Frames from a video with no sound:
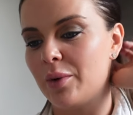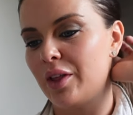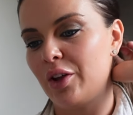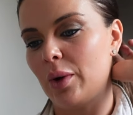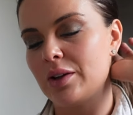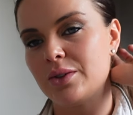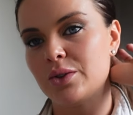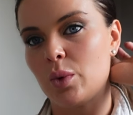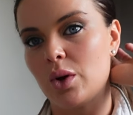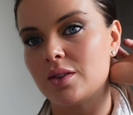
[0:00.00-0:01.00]
one of the
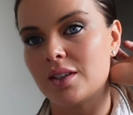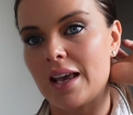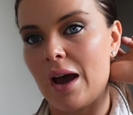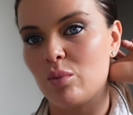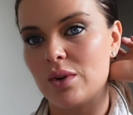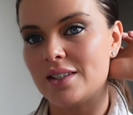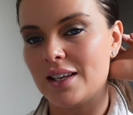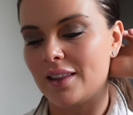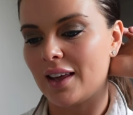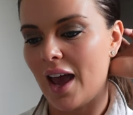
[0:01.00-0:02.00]
questions was, can we see
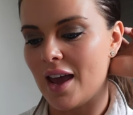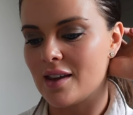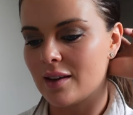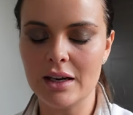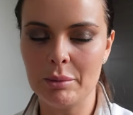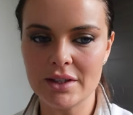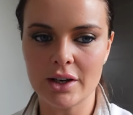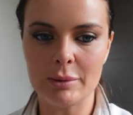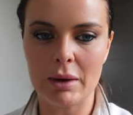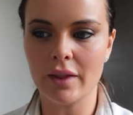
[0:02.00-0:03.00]
the cake? Let me tell
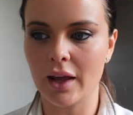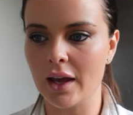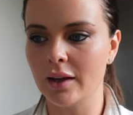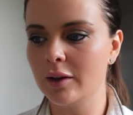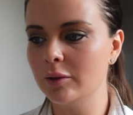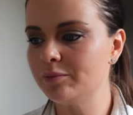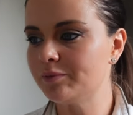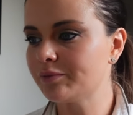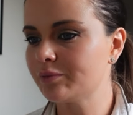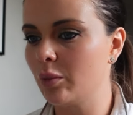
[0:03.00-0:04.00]
you about the cake
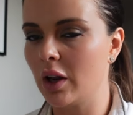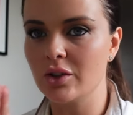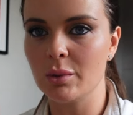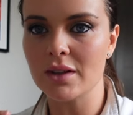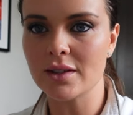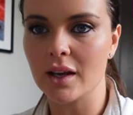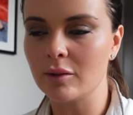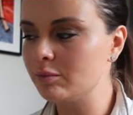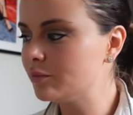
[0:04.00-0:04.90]
while I do my skin.